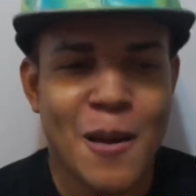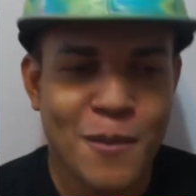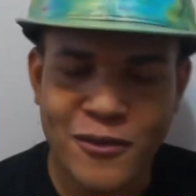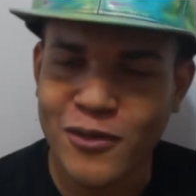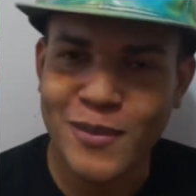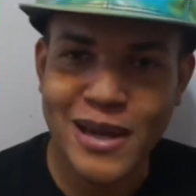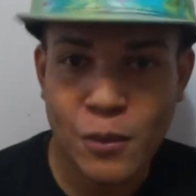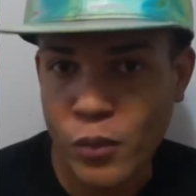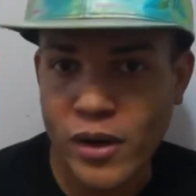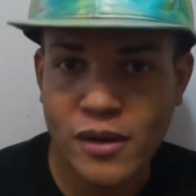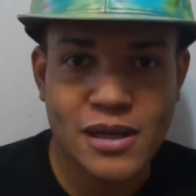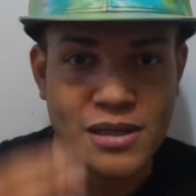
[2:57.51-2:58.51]
But for me, I'm
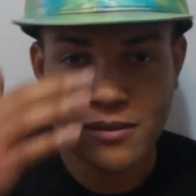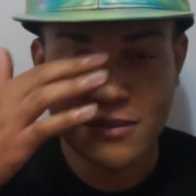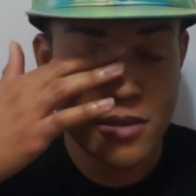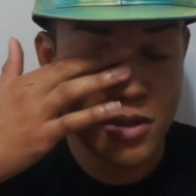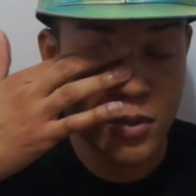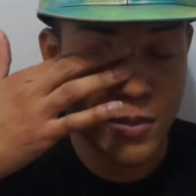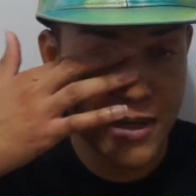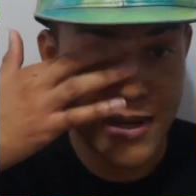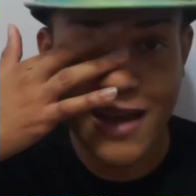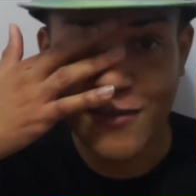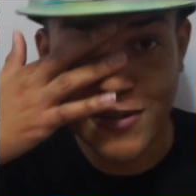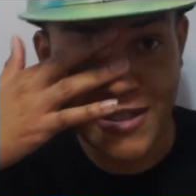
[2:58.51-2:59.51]
weird and stupid and
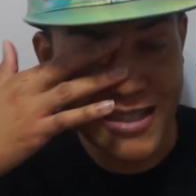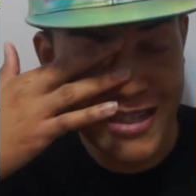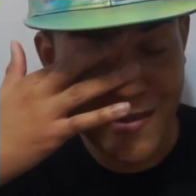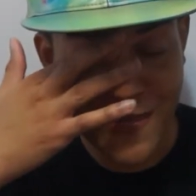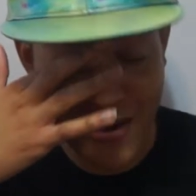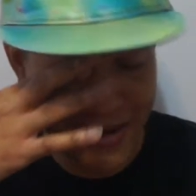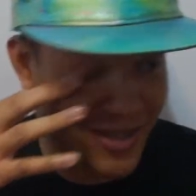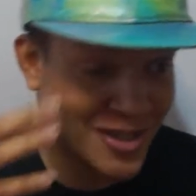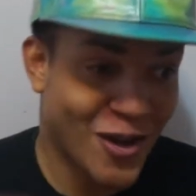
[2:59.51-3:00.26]
have OCD about it,